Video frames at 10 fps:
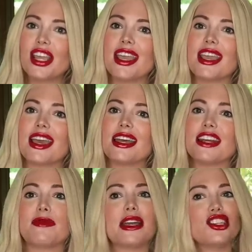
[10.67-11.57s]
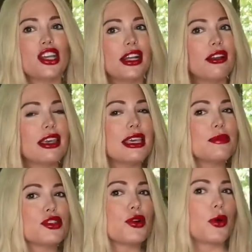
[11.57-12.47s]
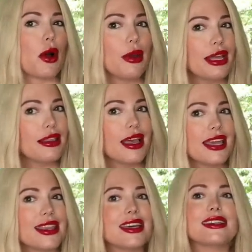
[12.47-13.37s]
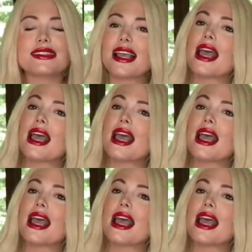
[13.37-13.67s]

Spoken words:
And if my channel keeps growing like this,